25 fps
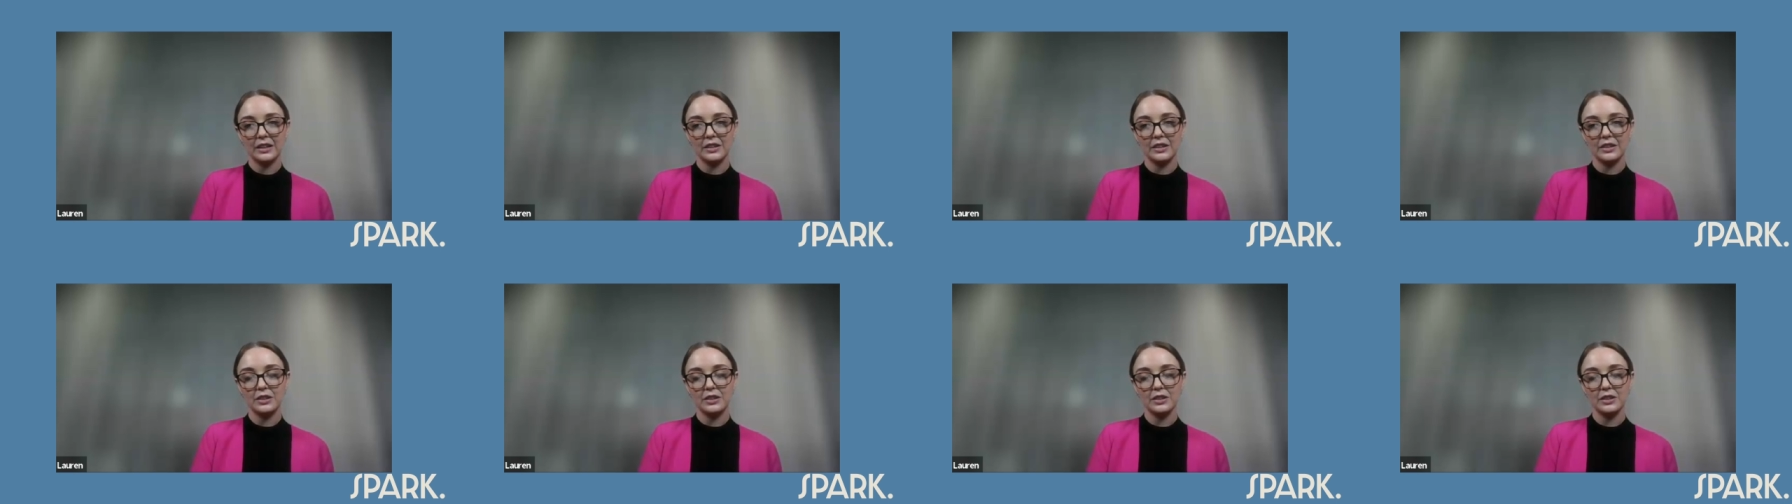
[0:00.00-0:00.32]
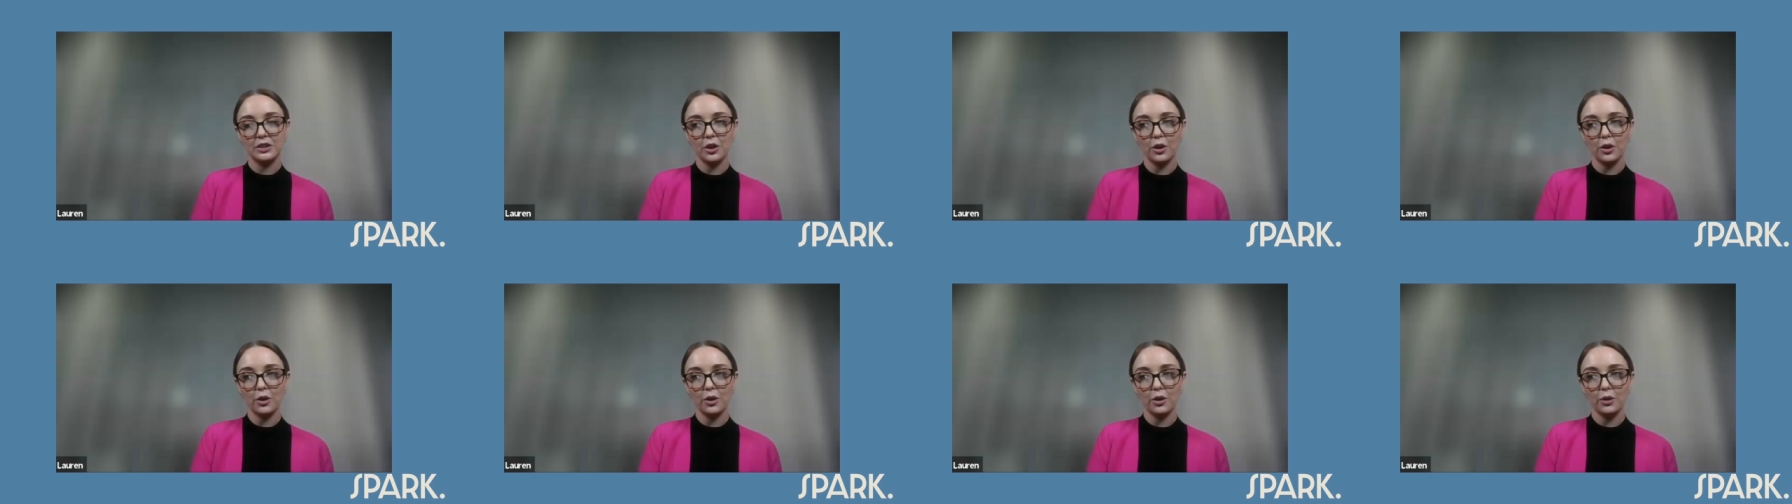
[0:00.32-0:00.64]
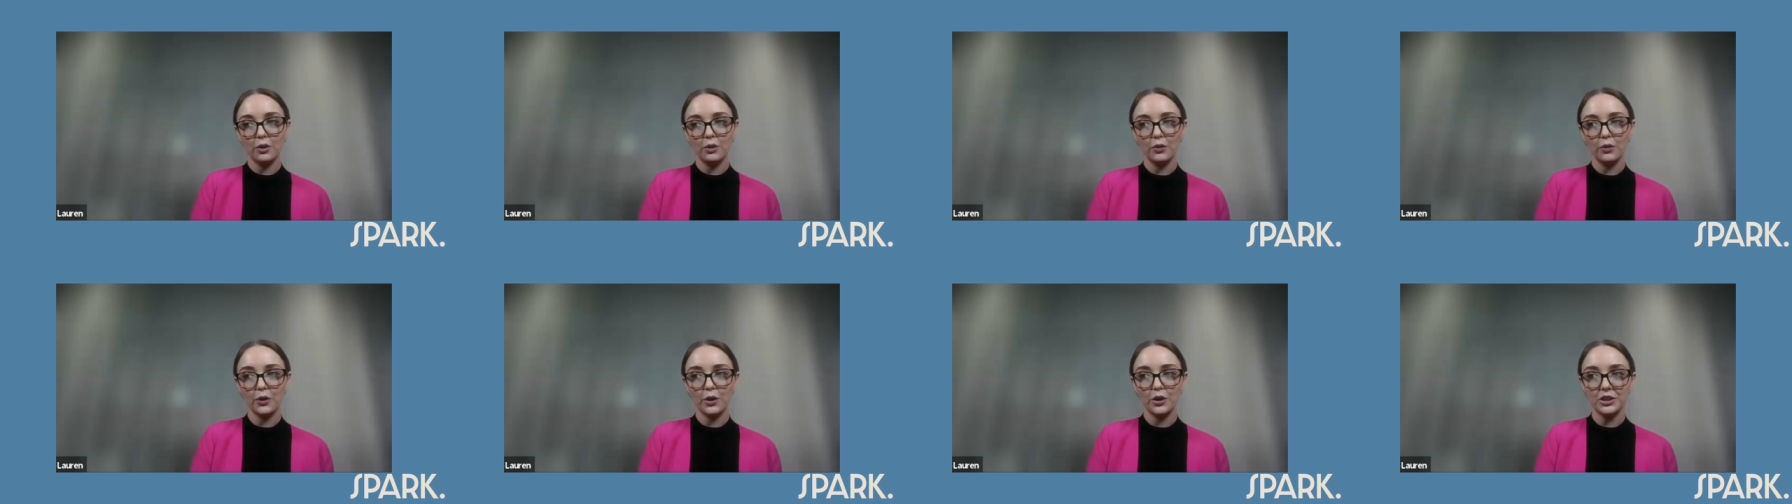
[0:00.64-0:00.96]

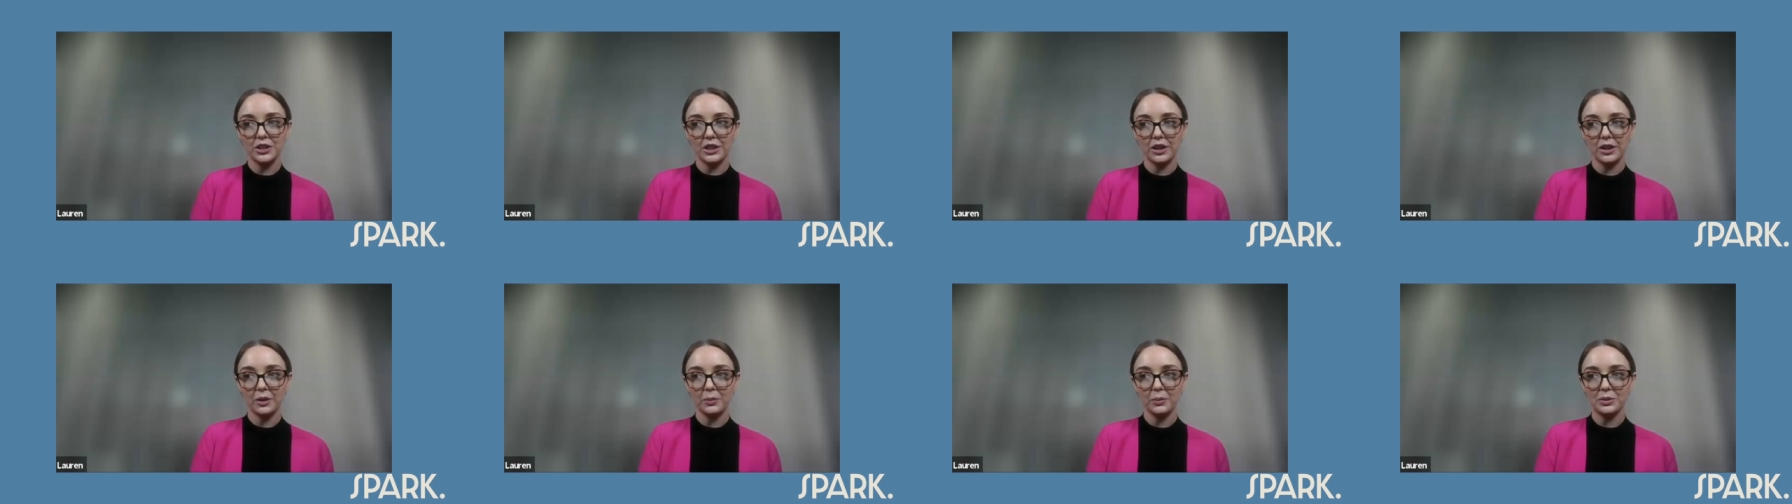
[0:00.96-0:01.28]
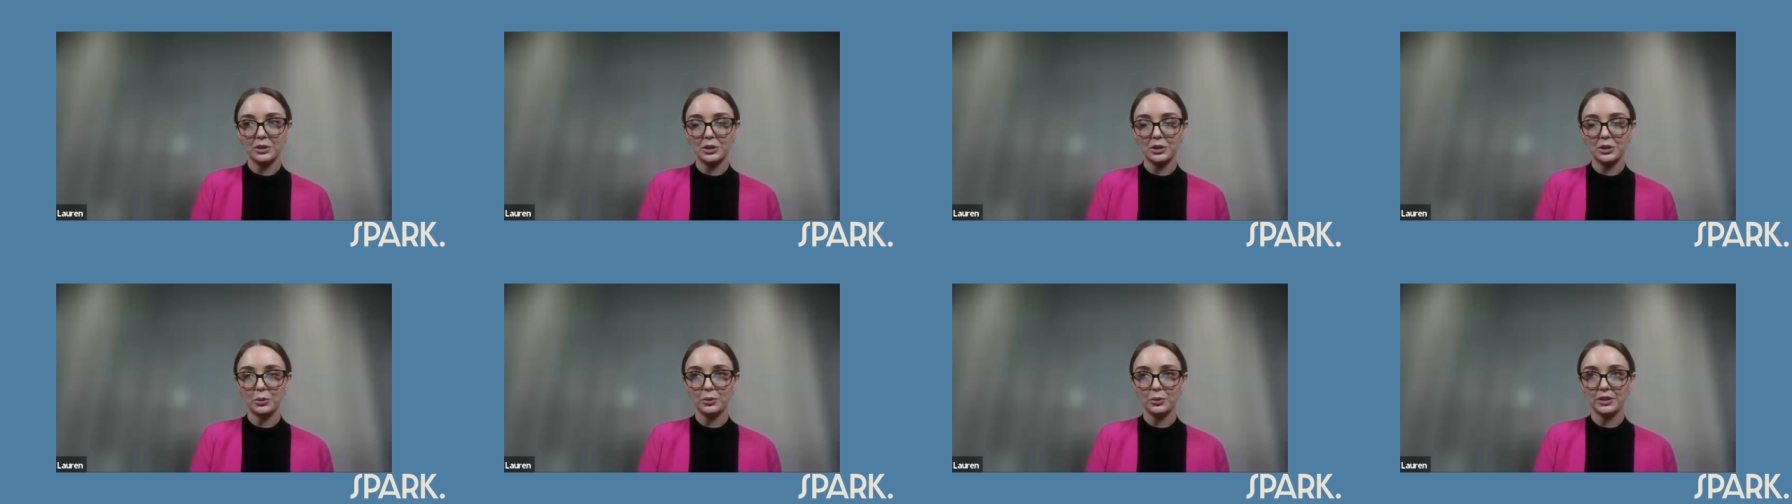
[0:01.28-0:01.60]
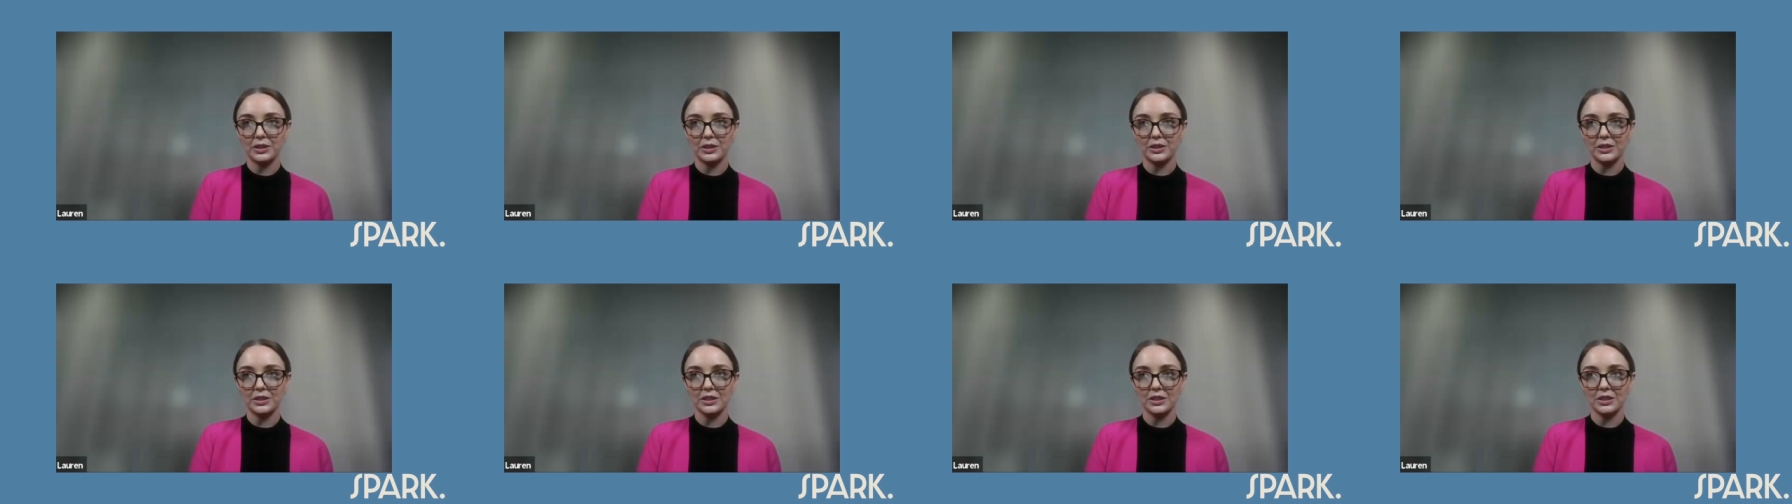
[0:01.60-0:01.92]
So, first thing I would do
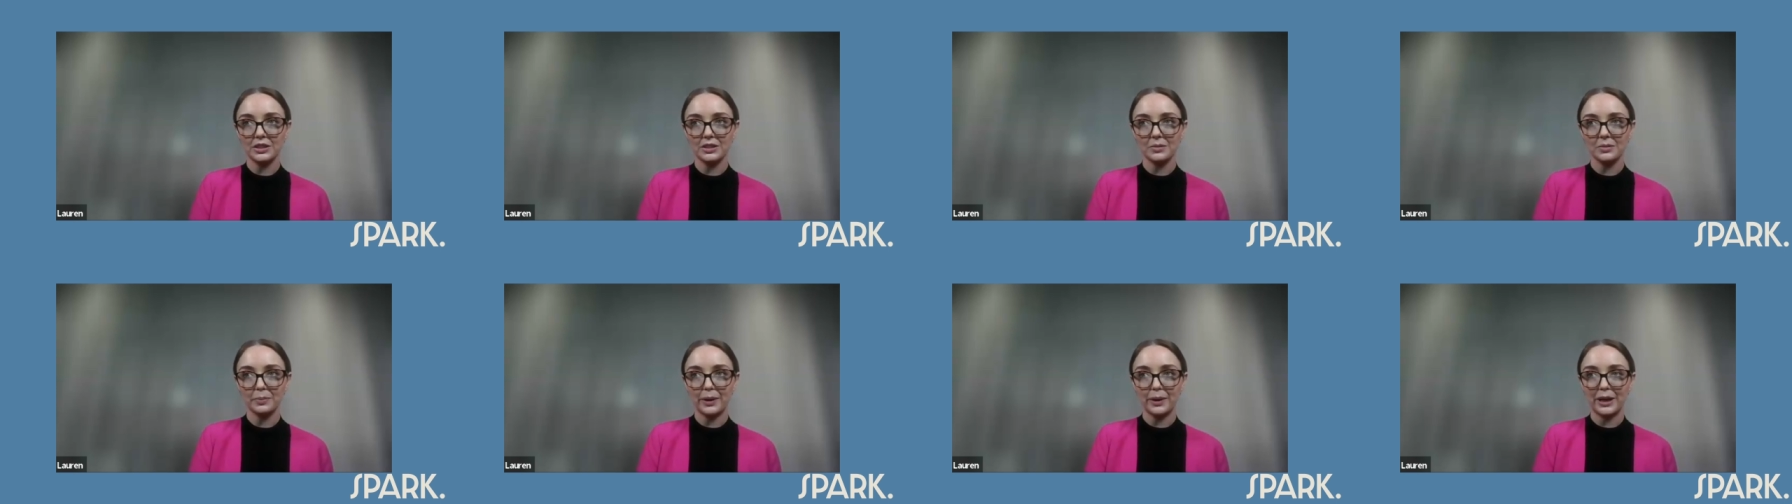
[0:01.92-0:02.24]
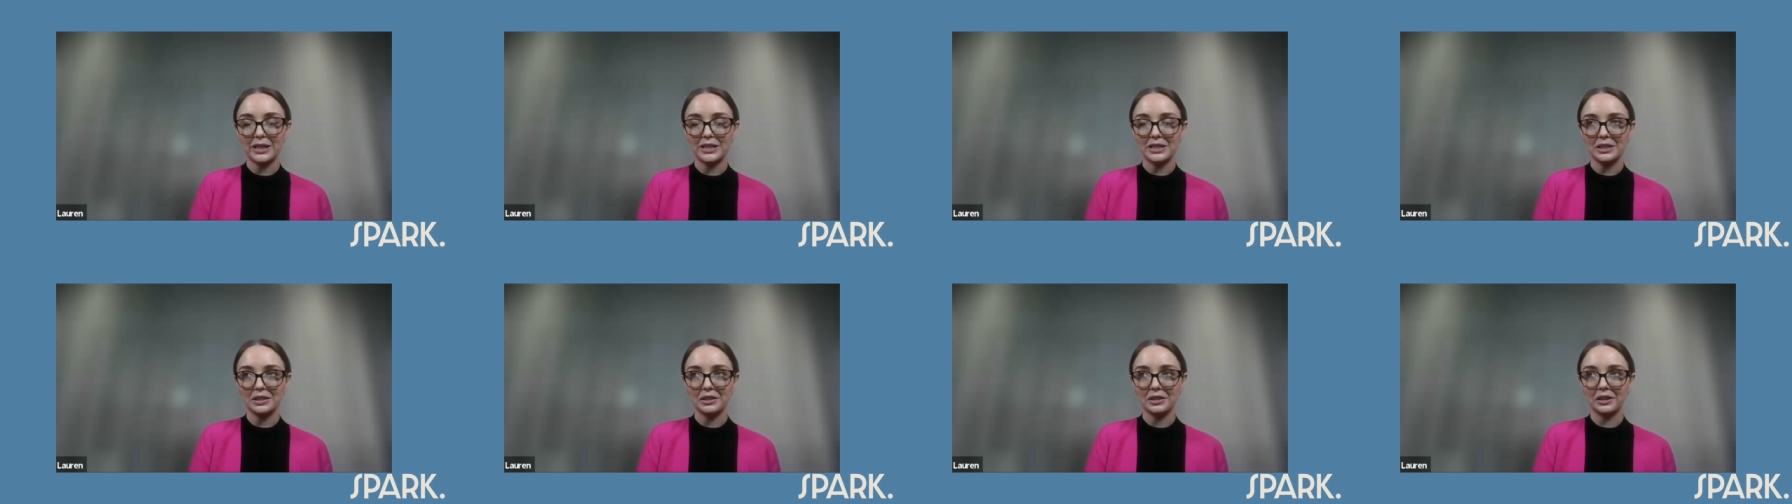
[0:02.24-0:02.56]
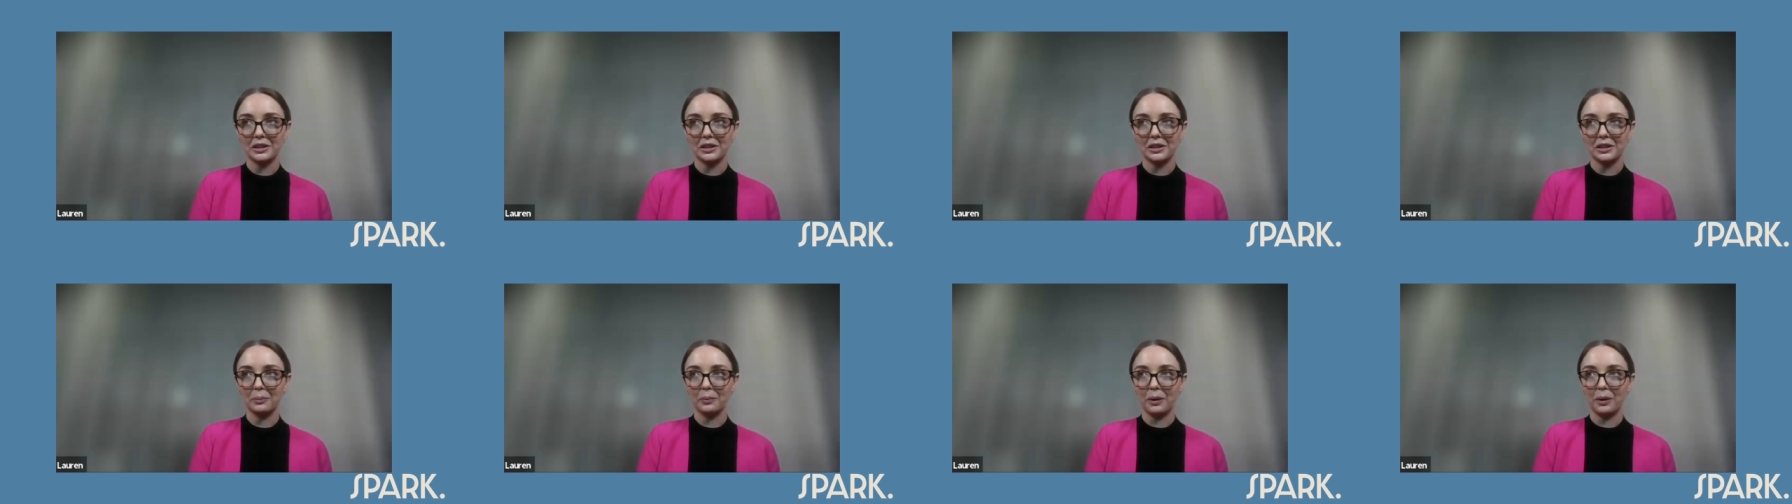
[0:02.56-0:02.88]
is
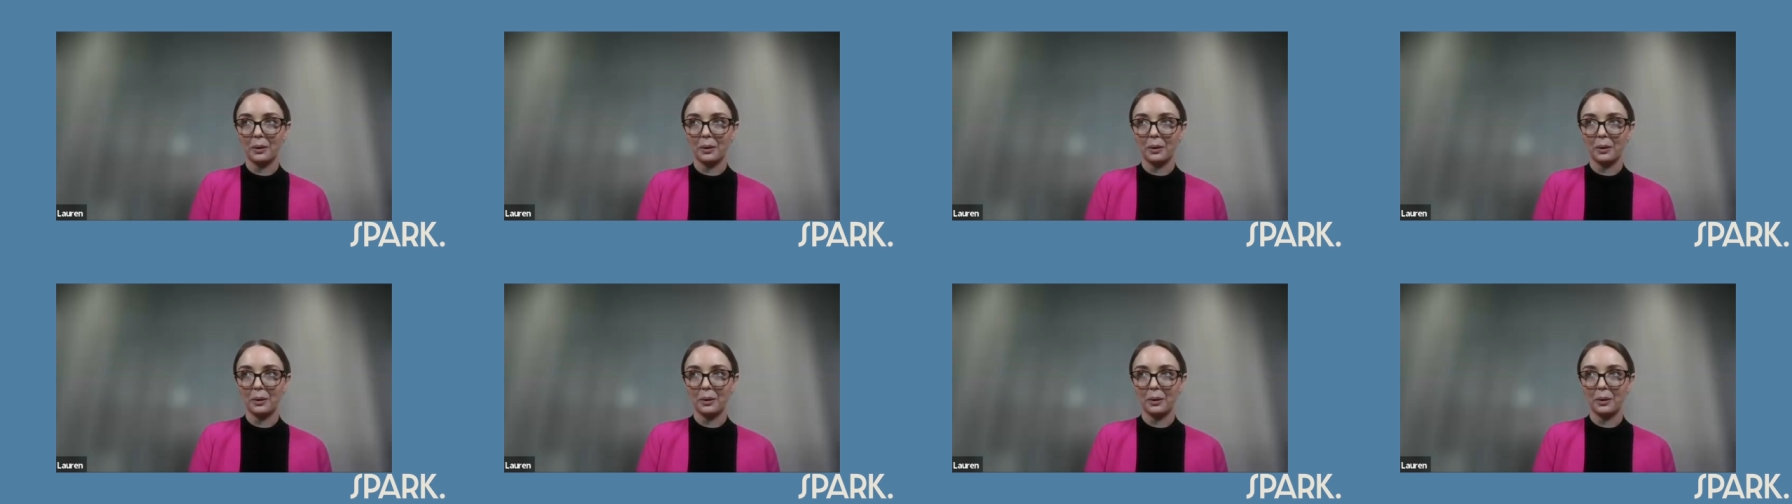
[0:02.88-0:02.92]
basically a,